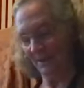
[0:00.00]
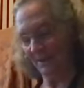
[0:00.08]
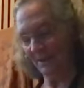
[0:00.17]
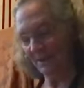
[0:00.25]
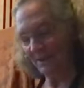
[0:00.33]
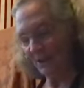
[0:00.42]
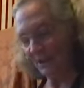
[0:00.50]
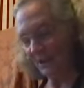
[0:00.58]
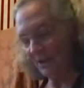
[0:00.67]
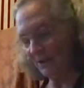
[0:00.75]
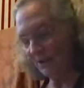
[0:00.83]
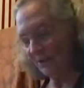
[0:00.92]
The
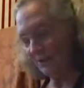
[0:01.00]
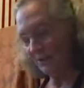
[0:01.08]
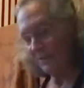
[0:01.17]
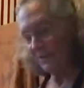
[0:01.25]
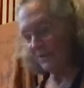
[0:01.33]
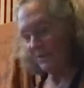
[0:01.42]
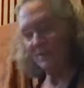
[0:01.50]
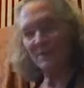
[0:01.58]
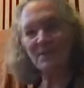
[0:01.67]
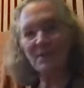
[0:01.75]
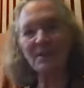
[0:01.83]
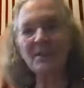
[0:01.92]
entire universe is
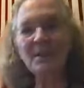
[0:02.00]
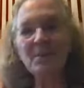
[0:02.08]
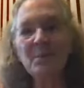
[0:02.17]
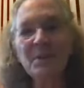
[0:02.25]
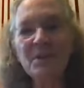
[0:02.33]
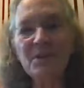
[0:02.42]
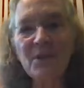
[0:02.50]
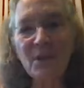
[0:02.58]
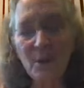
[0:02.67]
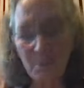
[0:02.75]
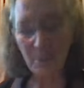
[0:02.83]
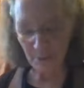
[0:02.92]
nothing but the
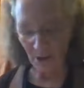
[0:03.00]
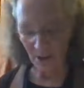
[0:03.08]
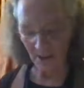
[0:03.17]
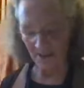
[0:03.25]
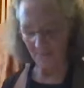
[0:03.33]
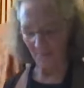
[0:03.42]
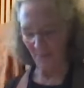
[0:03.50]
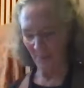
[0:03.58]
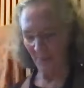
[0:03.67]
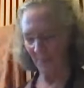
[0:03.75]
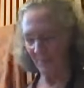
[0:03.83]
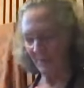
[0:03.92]
Dharma body.
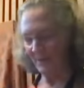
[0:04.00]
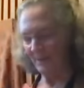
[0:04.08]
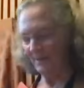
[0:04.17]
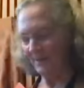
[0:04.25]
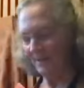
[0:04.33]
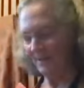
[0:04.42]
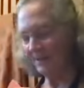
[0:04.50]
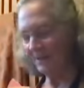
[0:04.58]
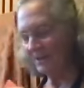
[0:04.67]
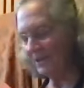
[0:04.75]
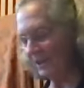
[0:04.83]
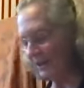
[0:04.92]
The
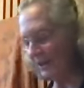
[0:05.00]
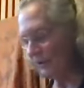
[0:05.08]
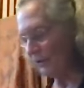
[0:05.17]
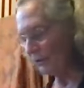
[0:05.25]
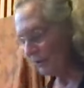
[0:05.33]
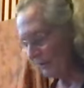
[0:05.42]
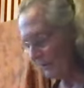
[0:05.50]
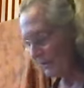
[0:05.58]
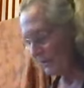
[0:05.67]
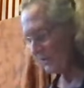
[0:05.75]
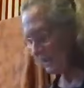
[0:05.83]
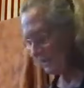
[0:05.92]
entire
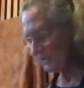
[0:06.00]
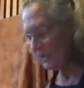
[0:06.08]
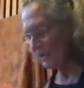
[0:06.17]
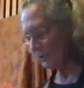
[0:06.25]
universe is the